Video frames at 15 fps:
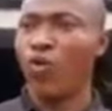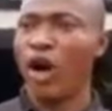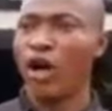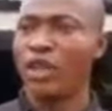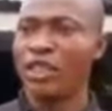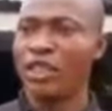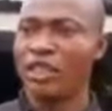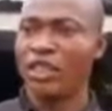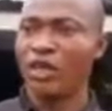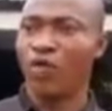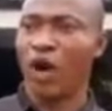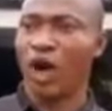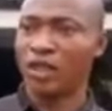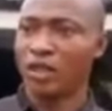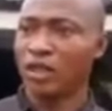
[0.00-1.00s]
ones is the
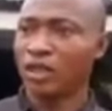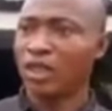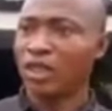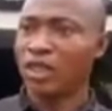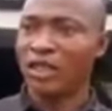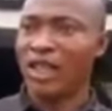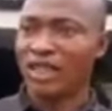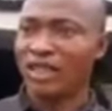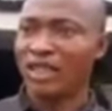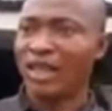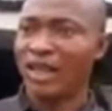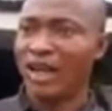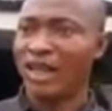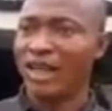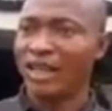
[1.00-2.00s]
one that
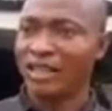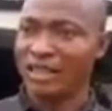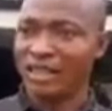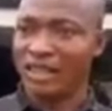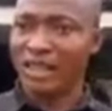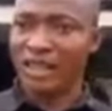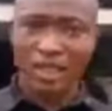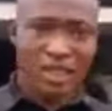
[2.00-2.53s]
they released.